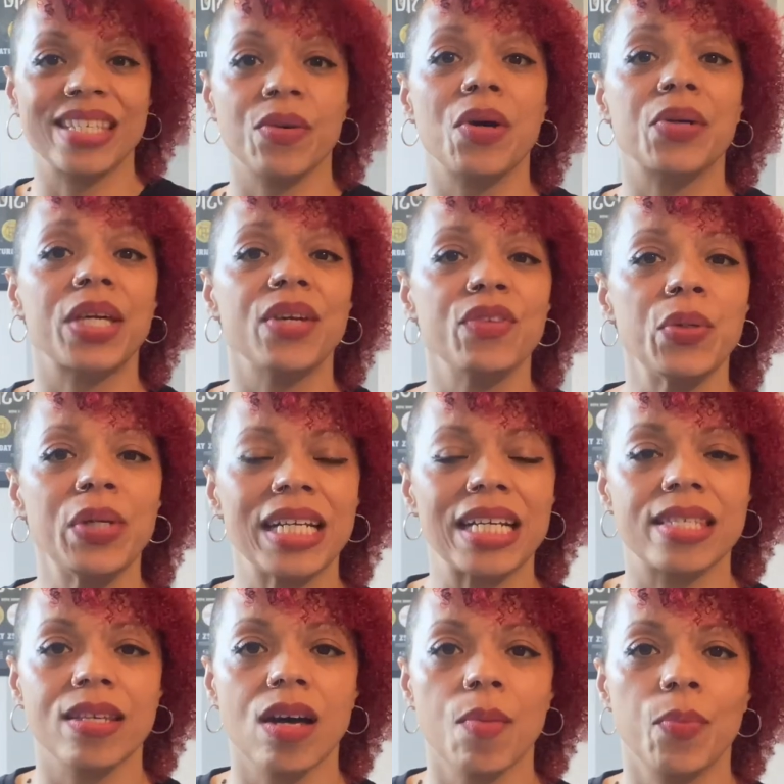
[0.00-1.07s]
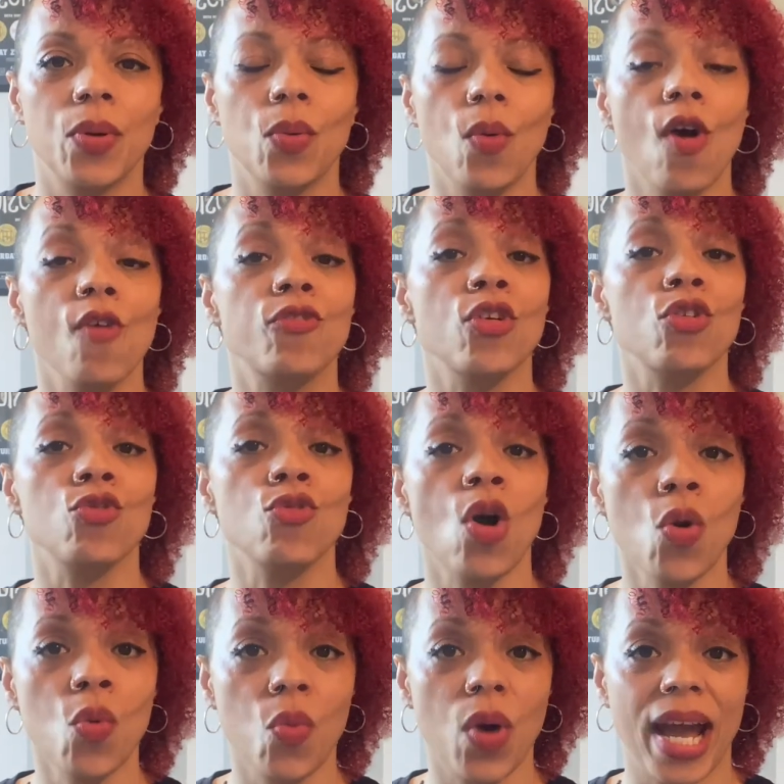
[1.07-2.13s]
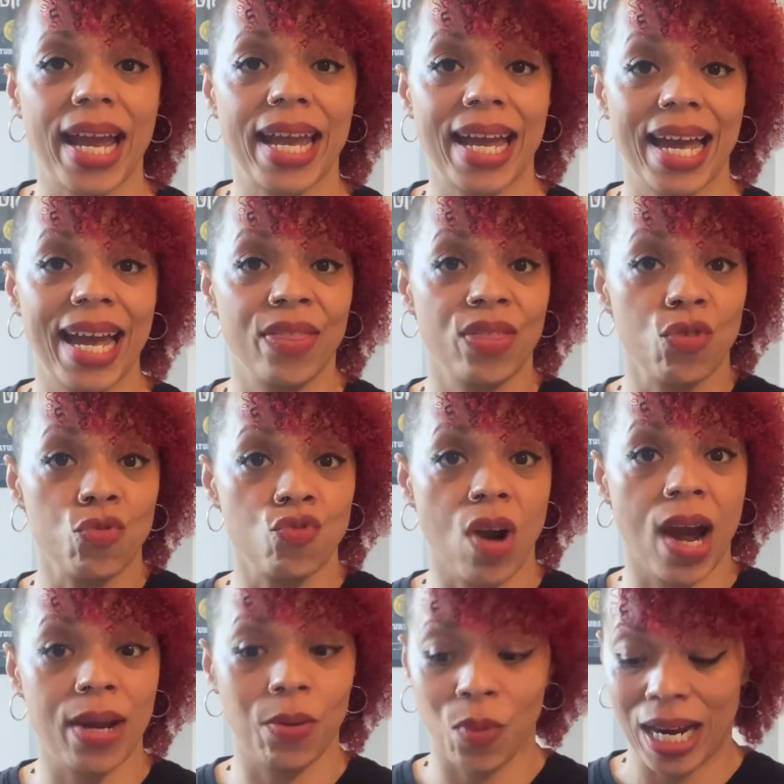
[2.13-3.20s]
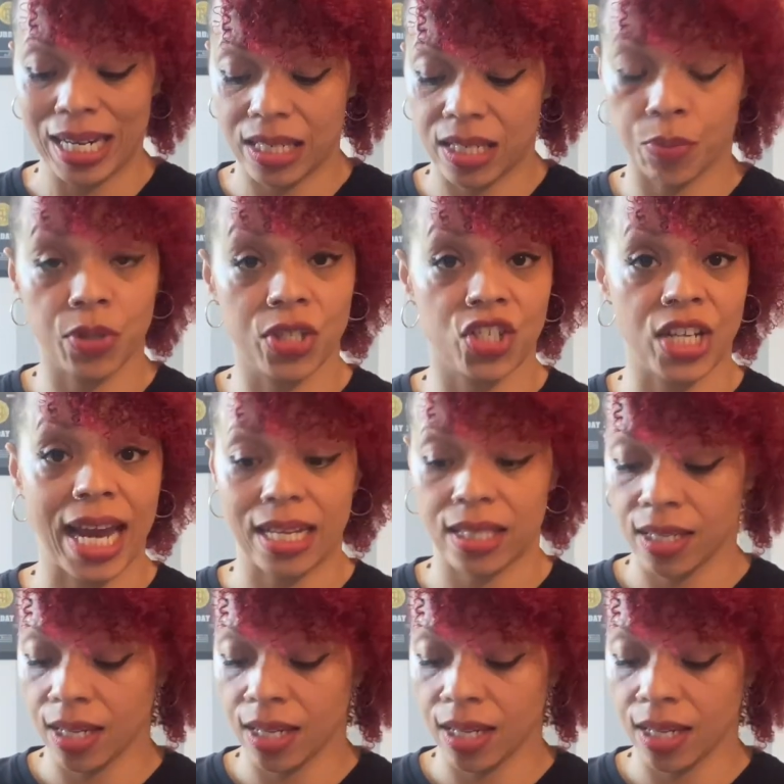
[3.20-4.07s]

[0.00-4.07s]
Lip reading: So I'll give you an example of the wrong way and the right way to project.